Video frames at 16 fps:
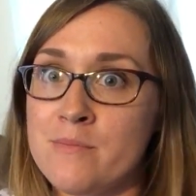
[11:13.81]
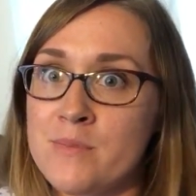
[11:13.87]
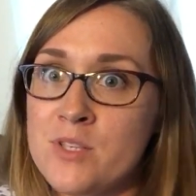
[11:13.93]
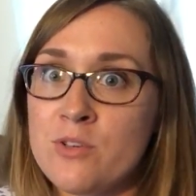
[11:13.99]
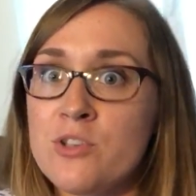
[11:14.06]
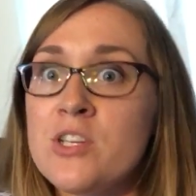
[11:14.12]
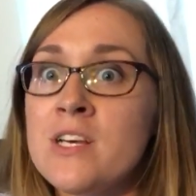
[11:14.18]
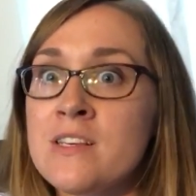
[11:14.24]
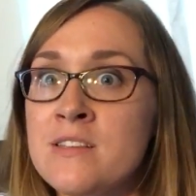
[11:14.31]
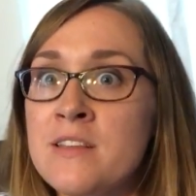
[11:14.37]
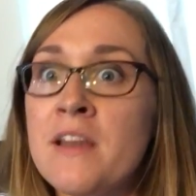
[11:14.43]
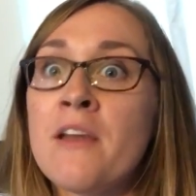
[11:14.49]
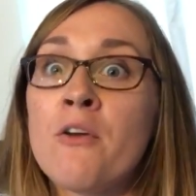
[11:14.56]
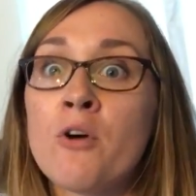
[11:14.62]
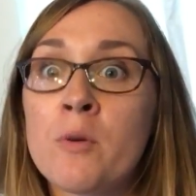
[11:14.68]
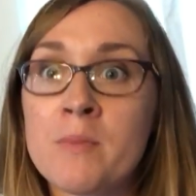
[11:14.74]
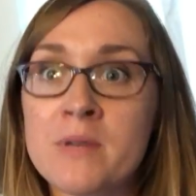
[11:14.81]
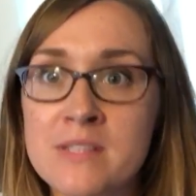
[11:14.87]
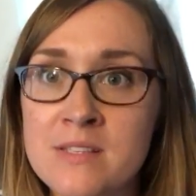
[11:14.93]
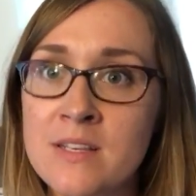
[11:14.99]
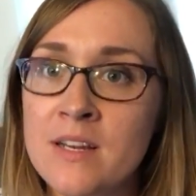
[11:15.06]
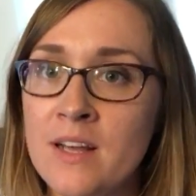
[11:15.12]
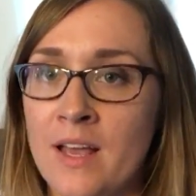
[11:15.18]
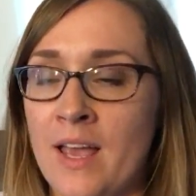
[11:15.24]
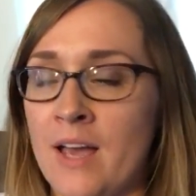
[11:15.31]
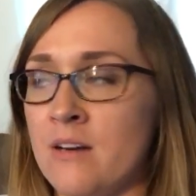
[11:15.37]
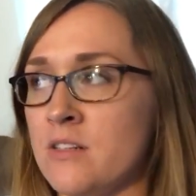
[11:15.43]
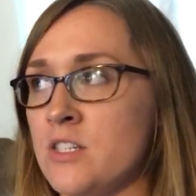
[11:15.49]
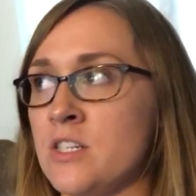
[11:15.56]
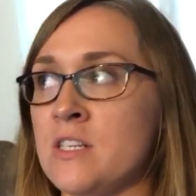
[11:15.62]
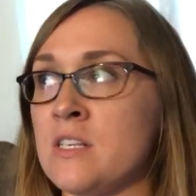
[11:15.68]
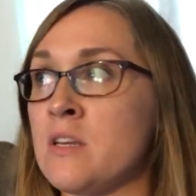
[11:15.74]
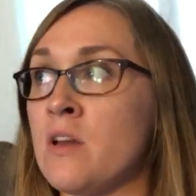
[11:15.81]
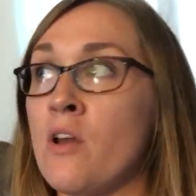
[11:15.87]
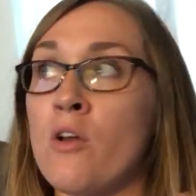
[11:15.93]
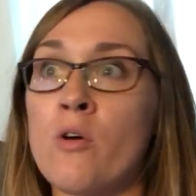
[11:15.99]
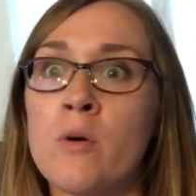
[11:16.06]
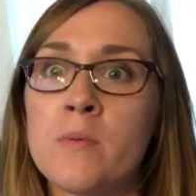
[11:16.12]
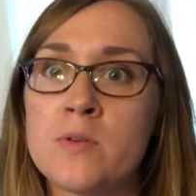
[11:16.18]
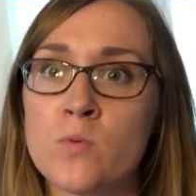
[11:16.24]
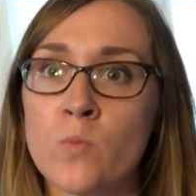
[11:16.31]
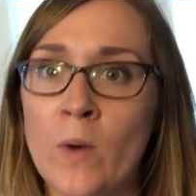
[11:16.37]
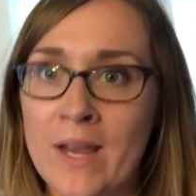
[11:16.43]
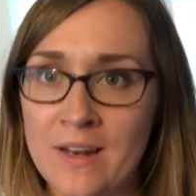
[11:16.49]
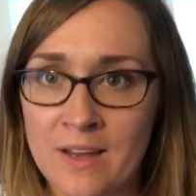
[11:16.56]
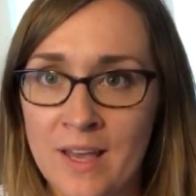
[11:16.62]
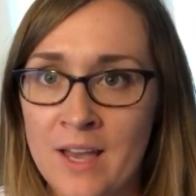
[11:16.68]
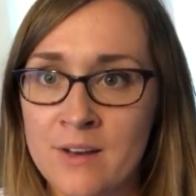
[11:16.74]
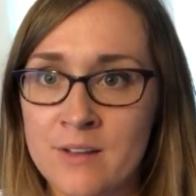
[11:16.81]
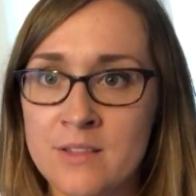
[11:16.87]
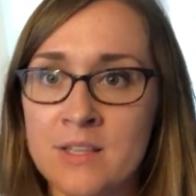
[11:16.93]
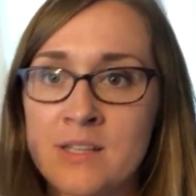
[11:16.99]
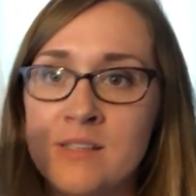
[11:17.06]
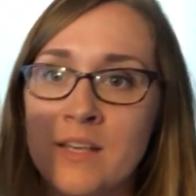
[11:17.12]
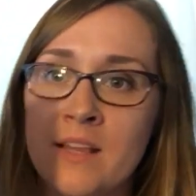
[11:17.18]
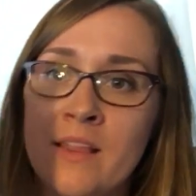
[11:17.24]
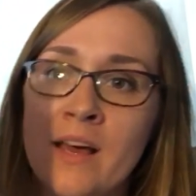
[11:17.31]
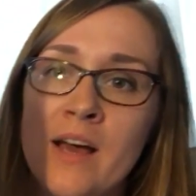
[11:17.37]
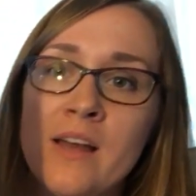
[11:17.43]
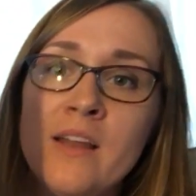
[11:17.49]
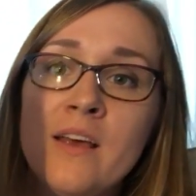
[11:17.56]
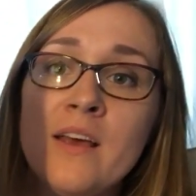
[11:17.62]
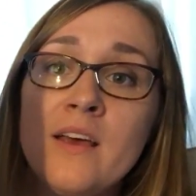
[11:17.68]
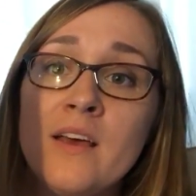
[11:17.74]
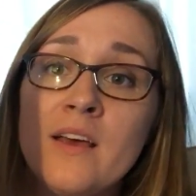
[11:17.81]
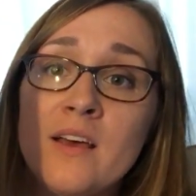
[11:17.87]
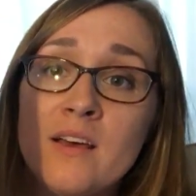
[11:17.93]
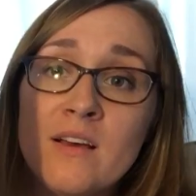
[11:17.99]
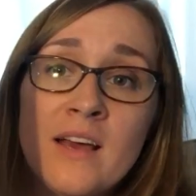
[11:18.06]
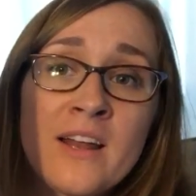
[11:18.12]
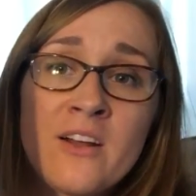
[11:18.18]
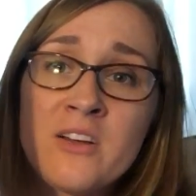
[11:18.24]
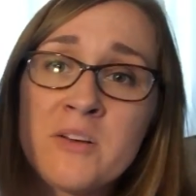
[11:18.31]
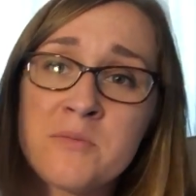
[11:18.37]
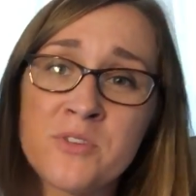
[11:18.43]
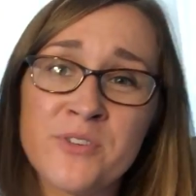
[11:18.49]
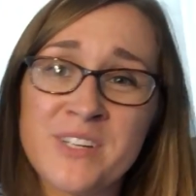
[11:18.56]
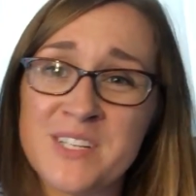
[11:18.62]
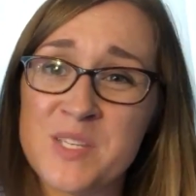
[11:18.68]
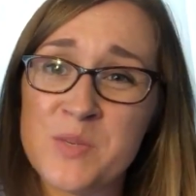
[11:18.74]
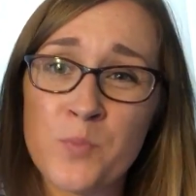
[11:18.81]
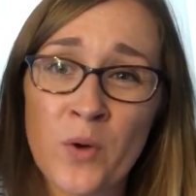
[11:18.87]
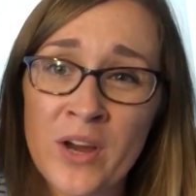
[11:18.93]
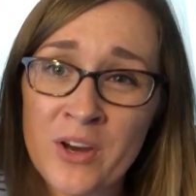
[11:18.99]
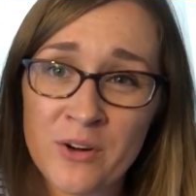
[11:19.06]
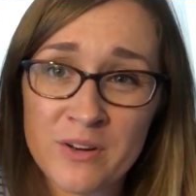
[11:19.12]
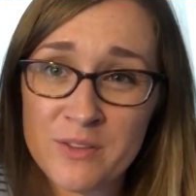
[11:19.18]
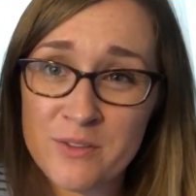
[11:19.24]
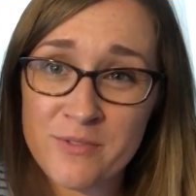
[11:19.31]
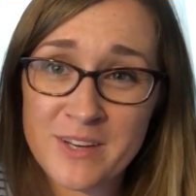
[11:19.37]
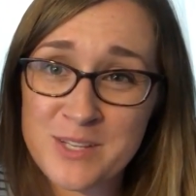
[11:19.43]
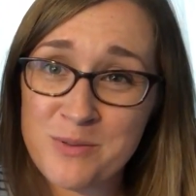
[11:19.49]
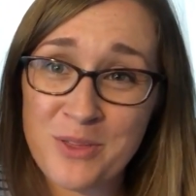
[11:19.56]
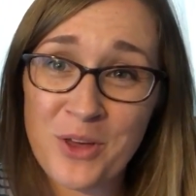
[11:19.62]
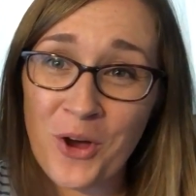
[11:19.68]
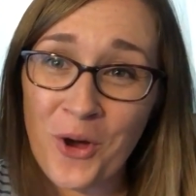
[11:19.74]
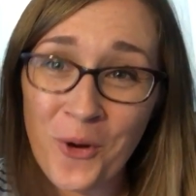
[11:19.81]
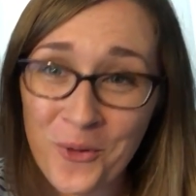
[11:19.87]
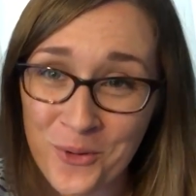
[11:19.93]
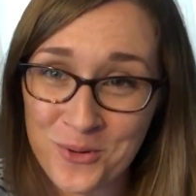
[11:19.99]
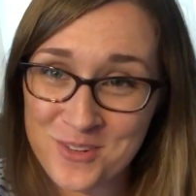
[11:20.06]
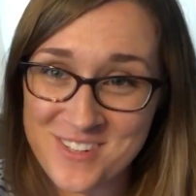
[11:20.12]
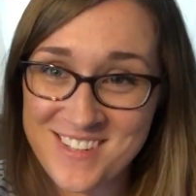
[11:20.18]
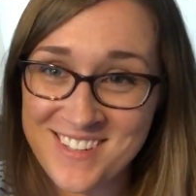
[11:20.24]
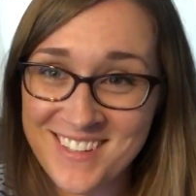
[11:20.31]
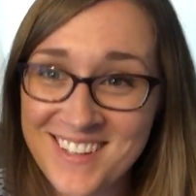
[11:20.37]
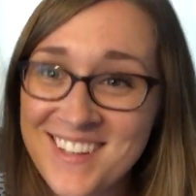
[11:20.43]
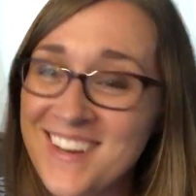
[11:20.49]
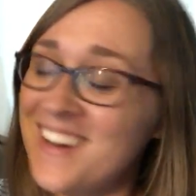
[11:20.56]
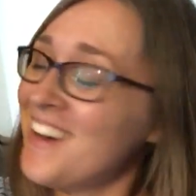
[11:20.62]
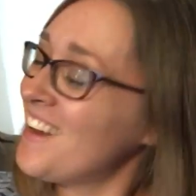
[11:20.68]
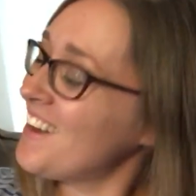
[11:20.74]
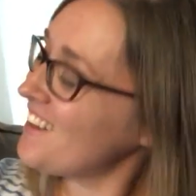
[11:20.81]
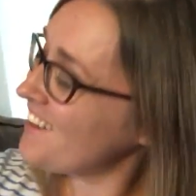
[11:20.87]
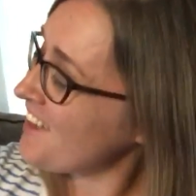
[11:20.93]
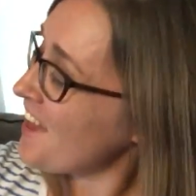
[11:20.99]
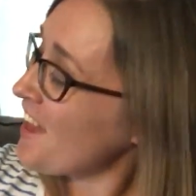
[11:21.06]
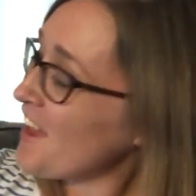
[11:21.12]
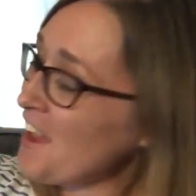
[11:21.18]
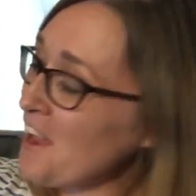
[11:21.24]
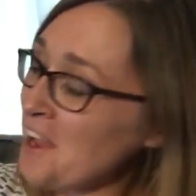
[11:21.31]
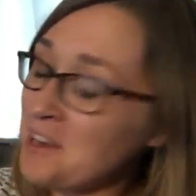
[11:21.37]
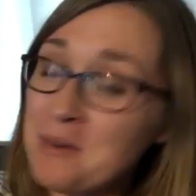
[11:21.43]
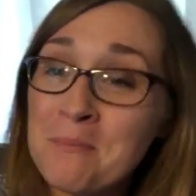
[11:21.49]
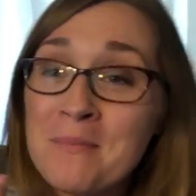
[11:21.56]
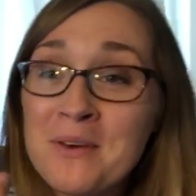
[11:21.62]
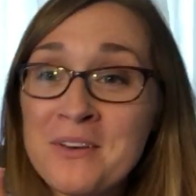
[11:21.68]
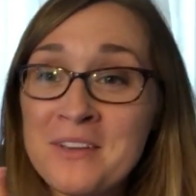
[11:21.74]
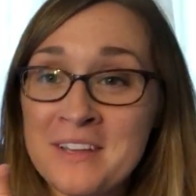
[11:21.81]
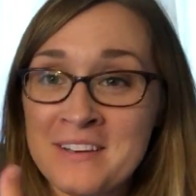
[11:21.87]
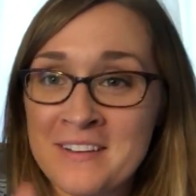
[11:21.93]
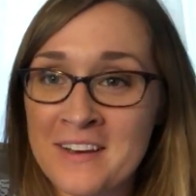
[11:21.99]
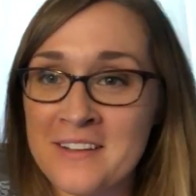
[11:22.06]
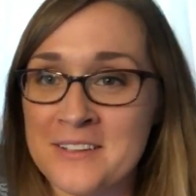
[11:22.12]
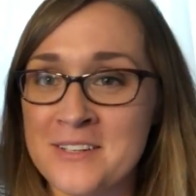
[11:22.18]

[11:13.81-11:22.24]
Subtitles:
So she has an enormous sit account, she has an enormous wait account, things like that. And all I'm doing is spraying her in the face with a hose. And $1 million